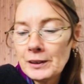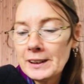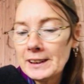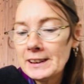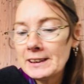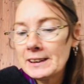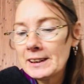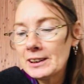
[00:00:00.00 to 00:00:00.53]

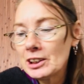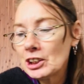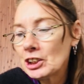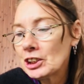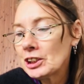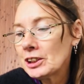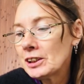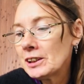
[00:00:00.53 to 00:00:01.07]
any
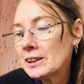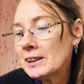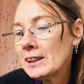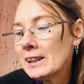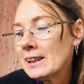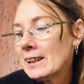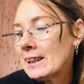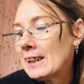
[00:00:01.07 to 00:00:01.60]
tension
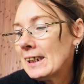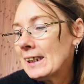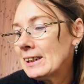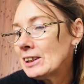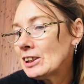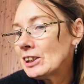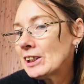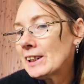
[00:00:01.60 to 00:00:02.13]

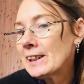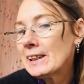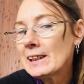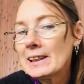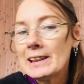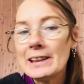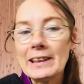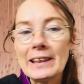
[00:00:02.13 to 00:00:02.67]
and gently